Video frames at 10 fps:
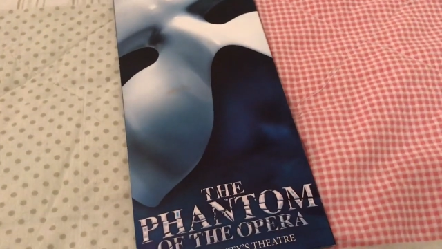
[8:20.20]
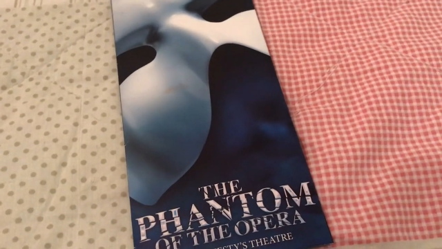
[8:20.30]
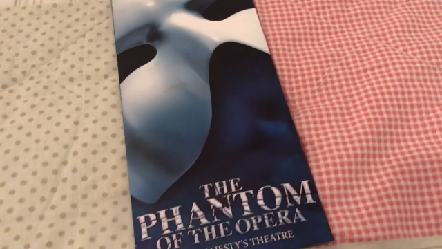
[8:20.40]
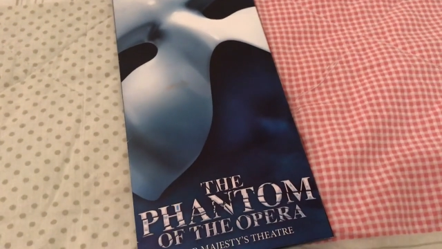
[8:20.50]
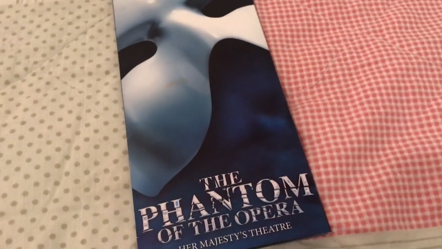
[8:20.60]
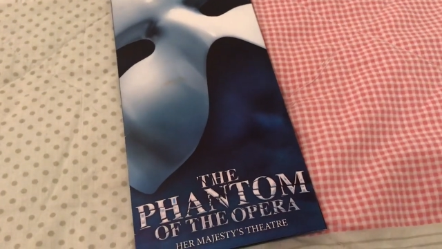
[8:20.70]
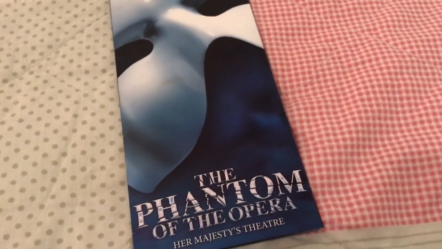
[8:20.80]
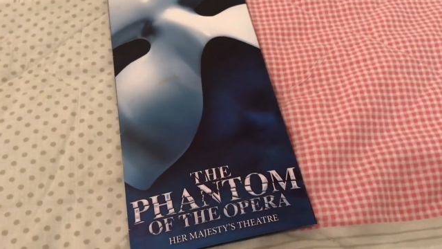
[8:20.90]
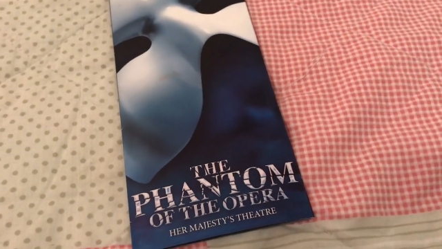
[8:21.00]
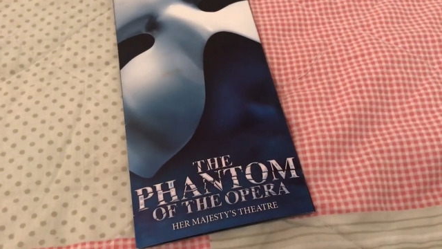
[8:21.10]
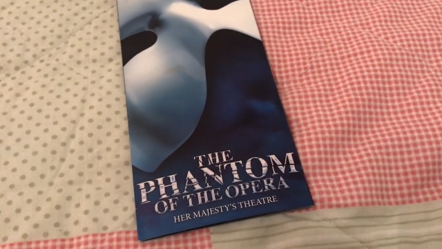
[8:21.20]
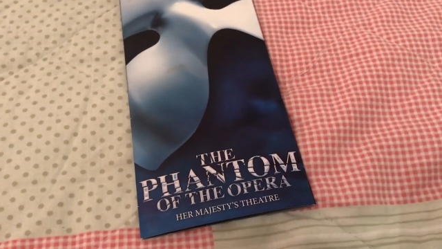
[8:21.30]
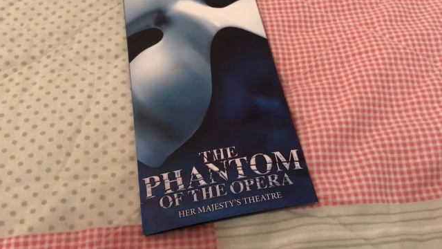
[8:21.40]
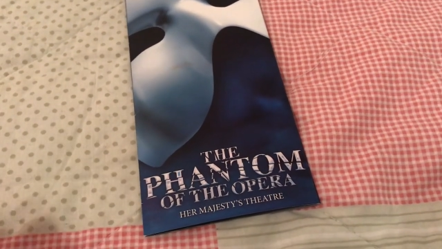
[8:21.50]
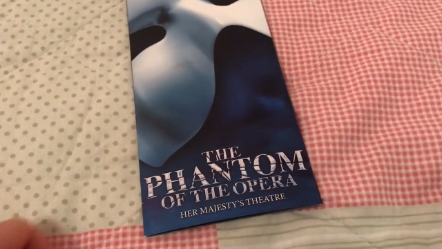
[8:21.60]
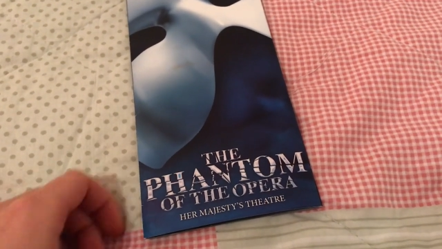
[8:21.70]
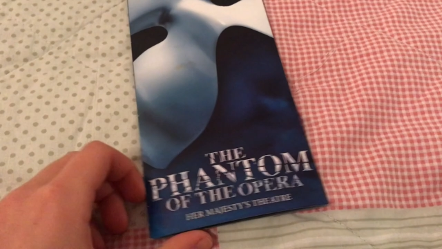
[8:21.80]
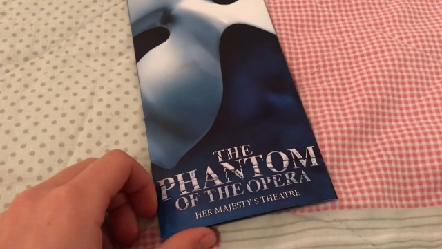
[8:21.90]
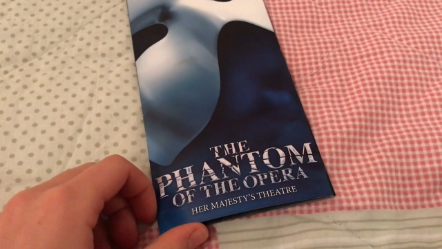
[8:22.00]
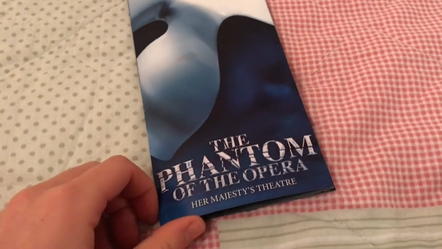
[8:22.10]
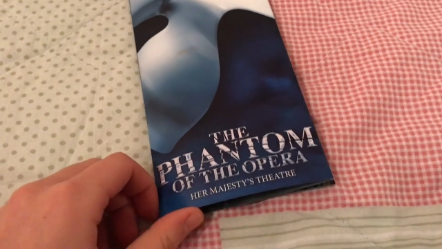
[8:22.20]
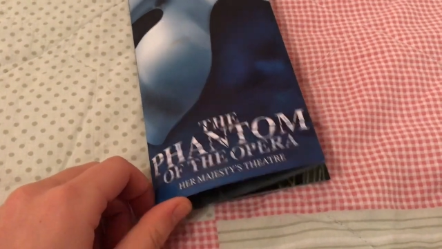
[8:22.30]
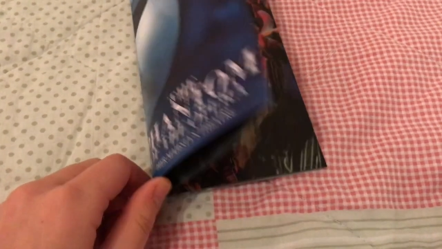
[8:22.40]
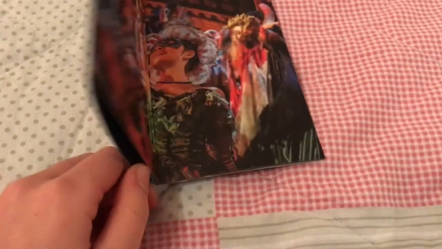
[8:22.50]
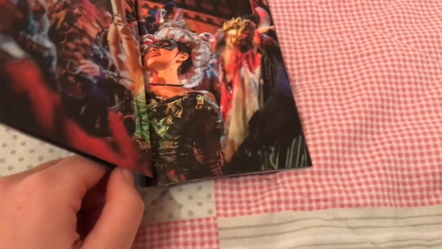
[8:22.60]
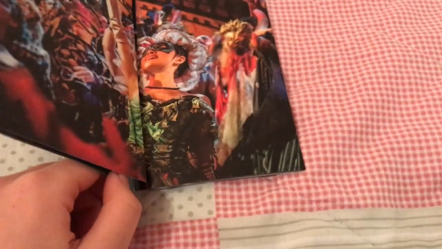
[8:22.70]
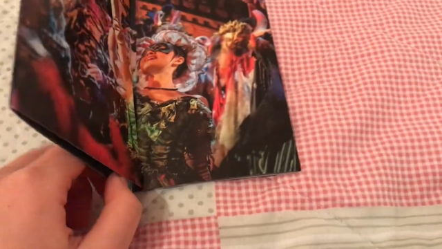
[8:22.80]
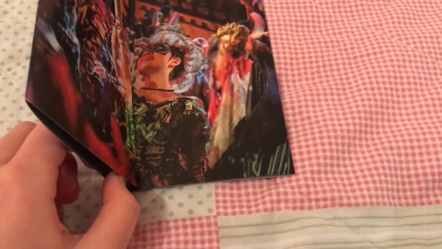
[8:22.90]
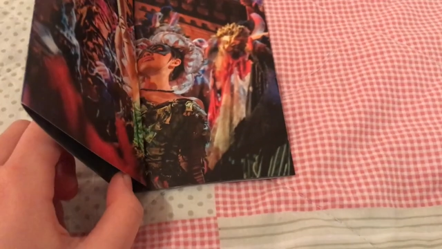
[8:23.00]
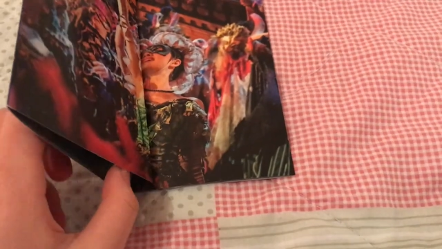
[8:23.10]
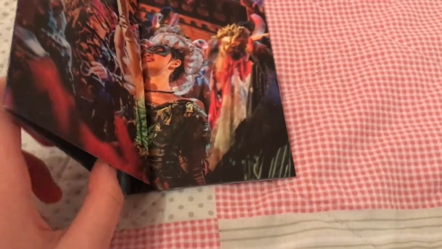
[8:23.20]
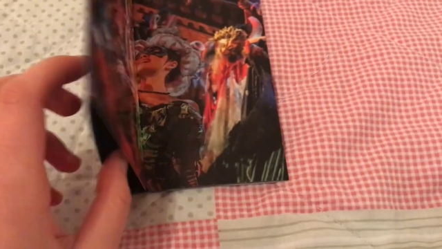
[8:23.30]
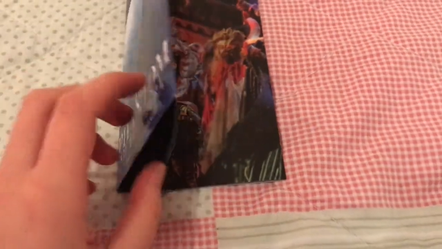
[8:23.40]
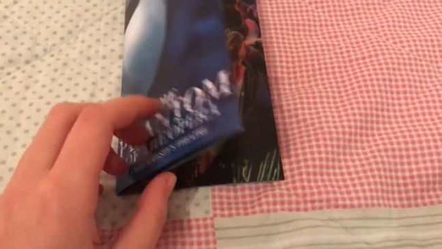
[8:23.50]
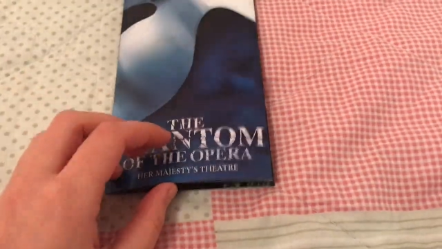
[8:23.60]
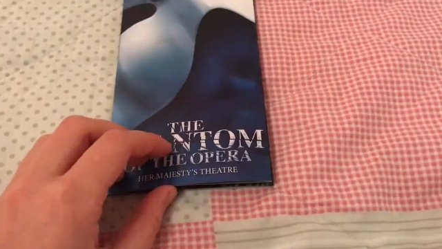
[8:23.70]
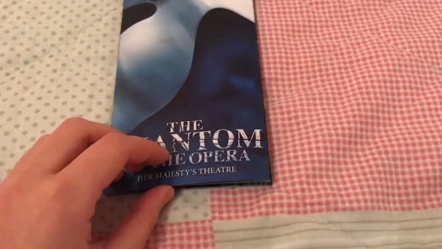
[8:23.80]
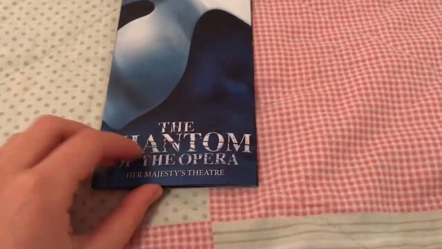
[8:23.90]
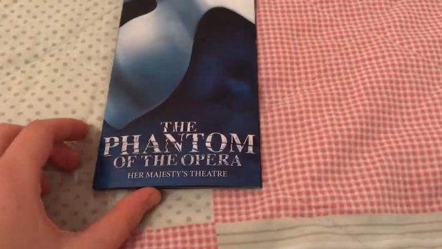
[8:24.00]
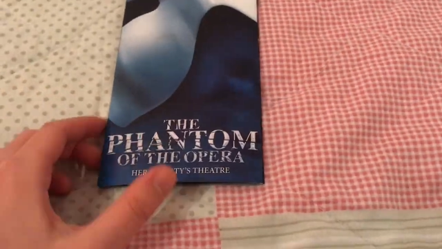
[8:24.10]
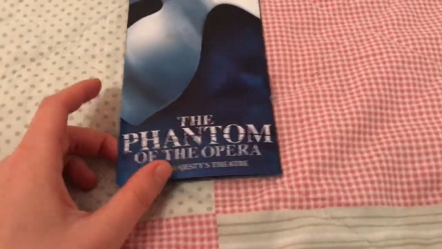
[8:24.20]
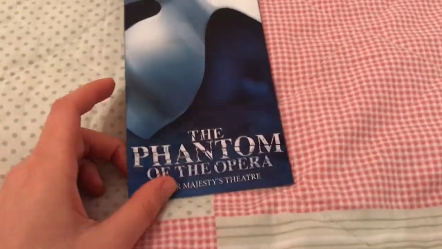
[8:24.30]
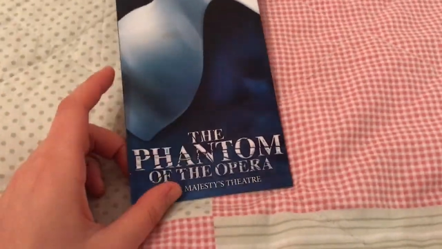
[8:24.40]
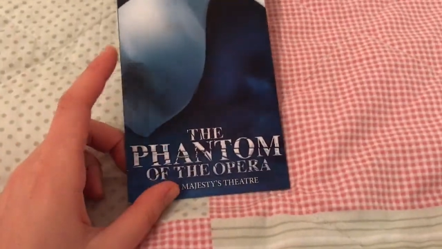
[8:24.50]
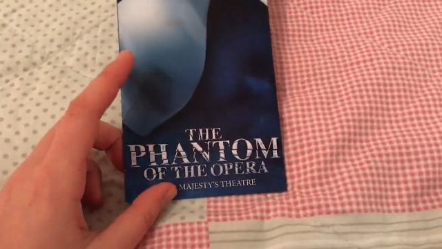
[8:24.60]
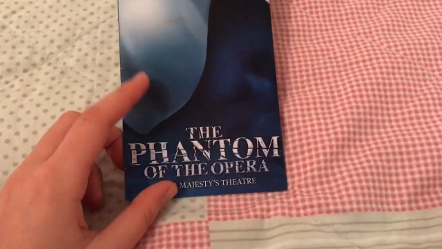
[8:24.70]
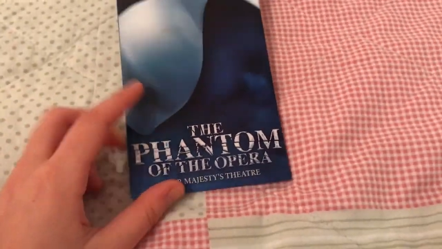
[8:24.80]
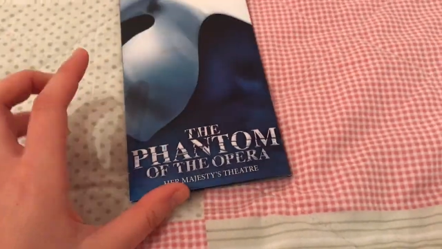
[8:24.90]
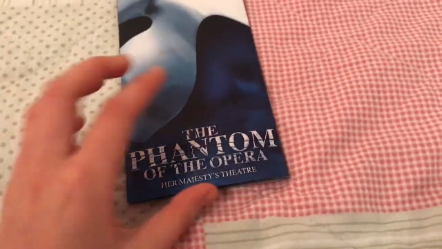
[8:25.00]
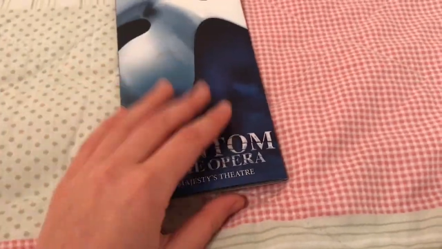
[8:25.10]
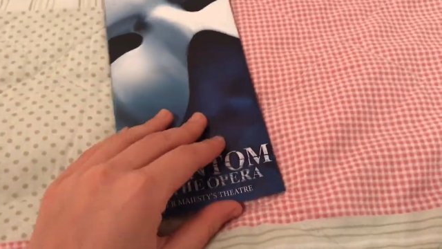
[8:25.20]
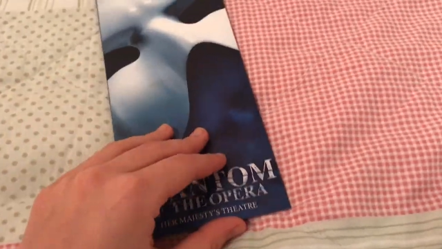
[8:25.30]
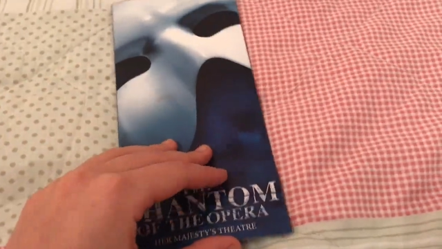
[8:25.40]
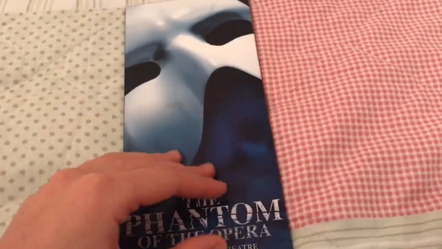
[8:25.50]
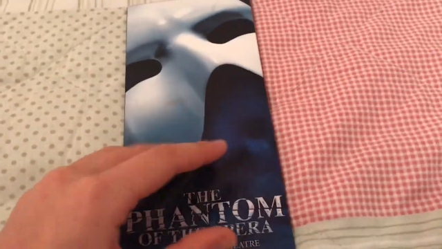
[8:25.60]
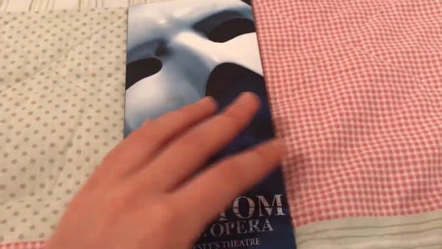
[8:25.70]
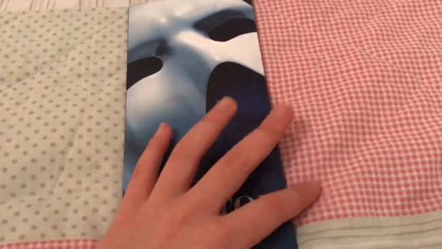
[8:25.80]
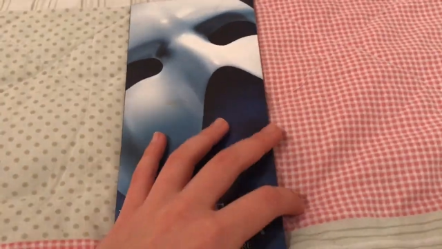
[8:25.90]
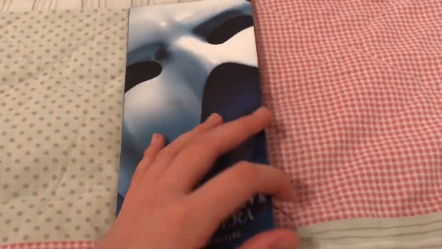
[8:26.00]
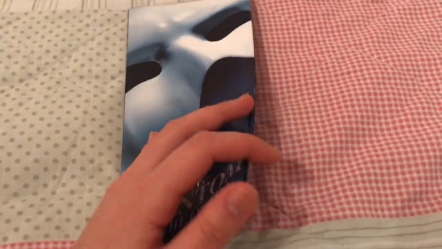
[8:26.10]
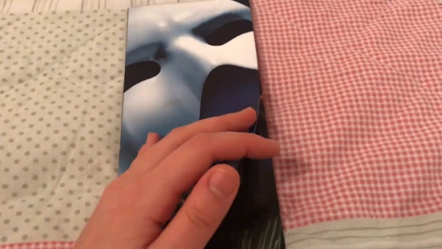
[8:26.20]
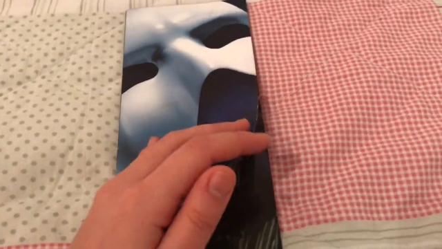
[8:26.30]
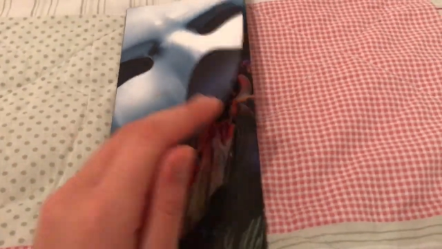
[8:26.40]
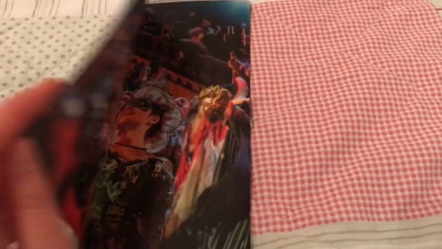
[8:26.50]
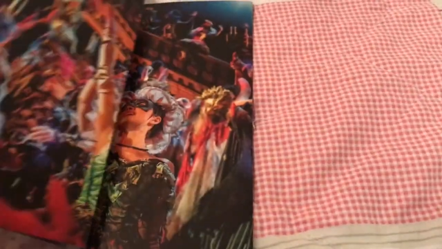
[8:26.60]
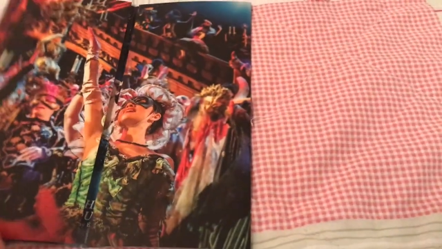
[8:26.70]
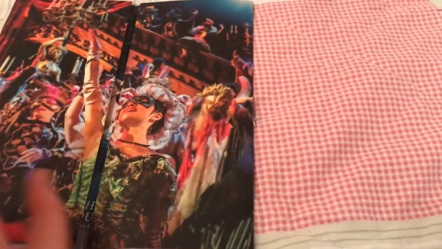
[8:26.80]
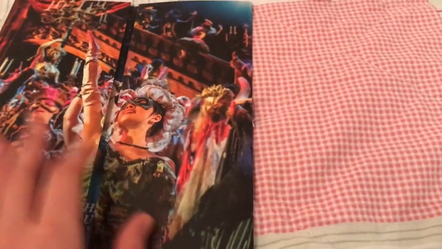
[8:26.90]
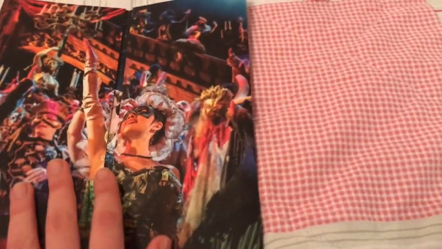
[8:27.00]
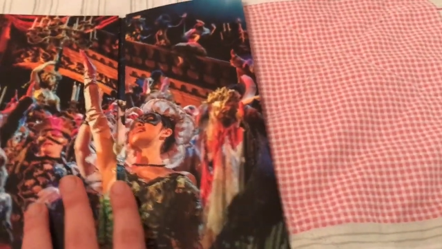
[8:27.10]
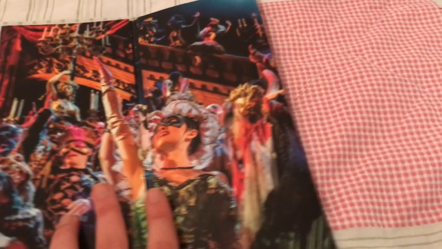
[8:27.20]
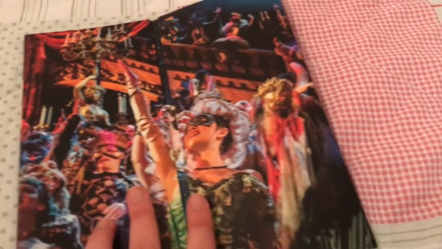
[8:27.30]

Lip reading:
(no speaker visible)